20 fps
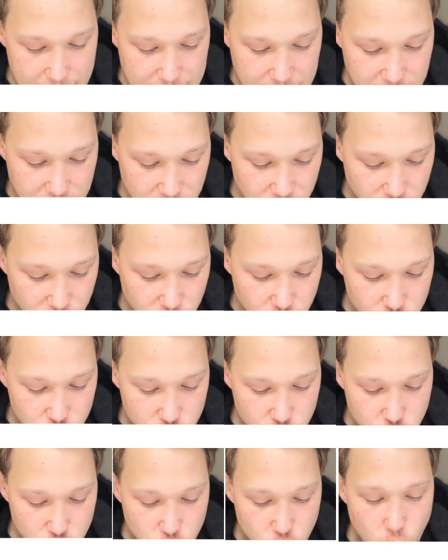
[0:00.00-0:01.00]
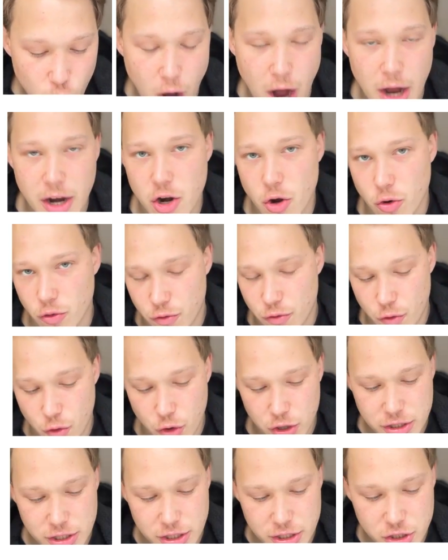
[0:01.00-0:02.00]
here there's two unknown
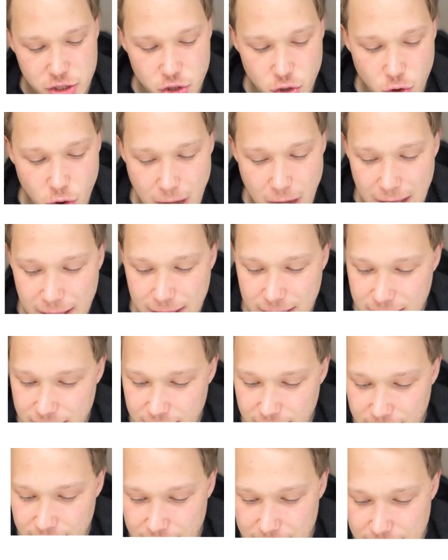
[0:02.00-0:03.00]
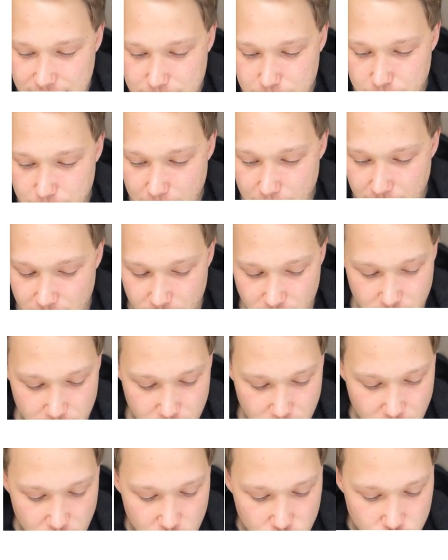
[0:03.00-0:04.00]
forces. So I think it's
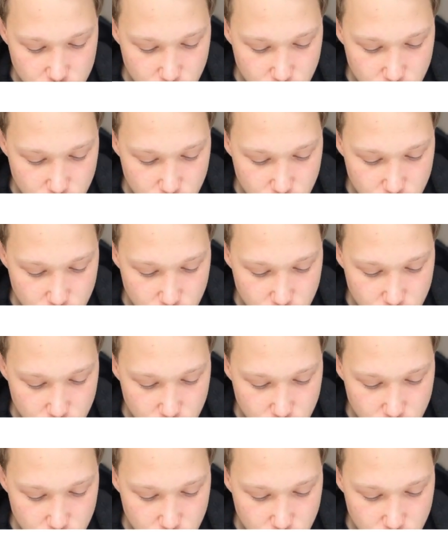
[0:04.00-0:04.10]
better to